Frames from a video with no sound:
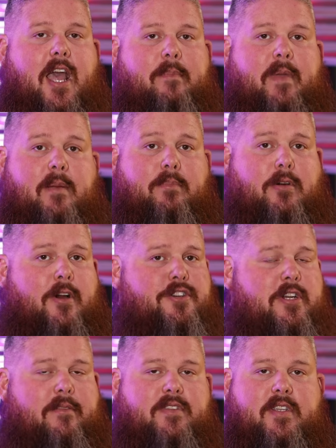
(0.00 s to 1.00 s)
cap and
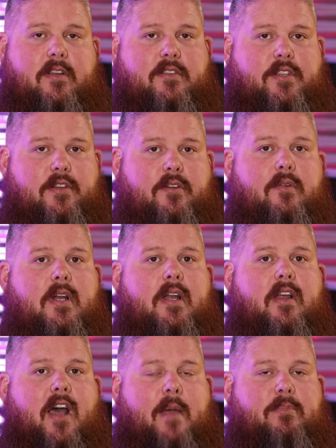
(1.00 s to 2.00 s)
purge it of CO2.
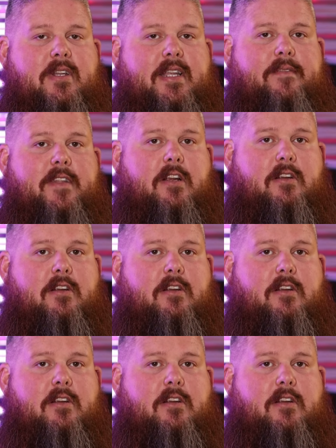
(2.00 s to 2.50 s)
I believe